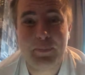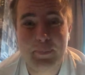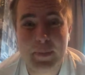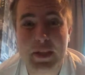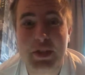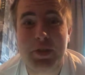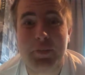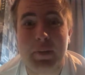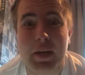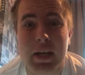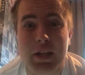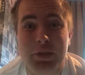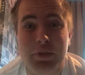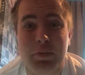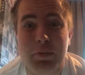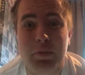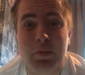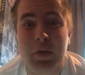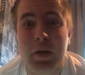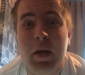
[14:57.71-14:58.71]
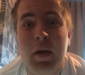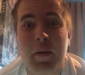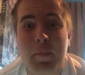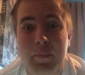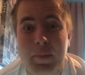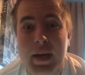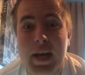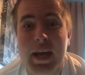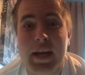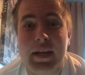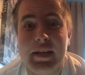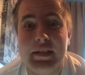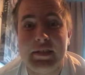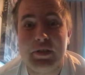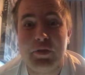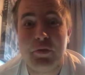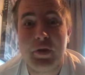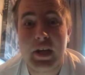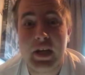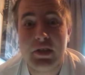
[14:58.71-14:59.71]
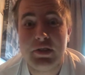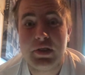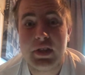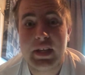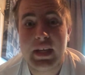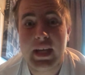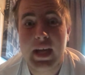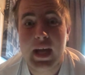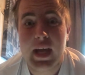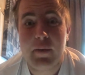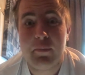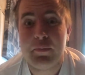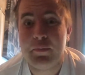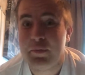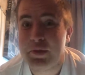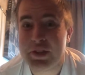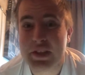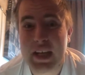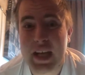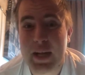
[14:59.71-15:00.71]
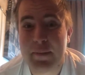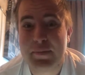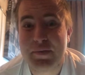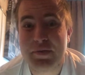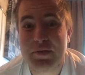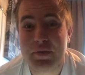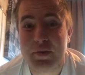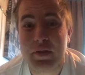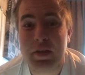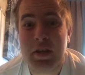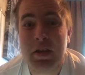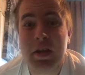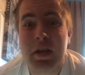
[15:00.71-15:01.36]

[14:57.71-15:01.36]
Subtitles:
Benji Marshall playing this 300 game, which absolutely